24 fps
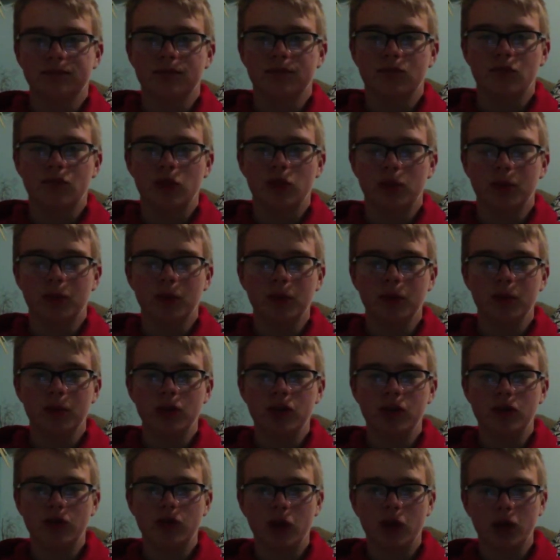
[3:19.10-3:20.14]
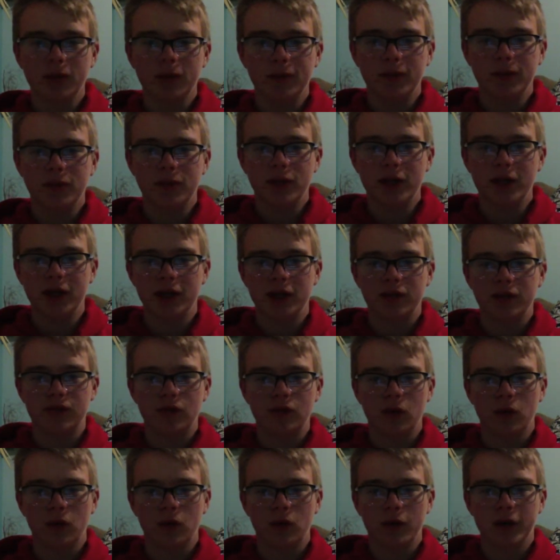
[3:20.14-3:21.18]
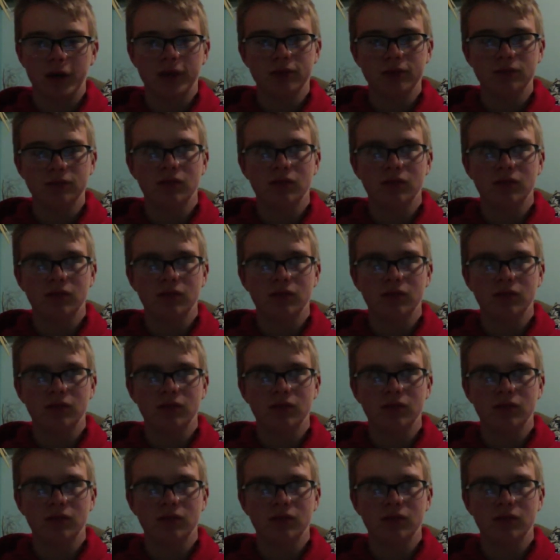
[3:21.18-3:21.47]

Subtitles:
for the moment you've all been waiting for.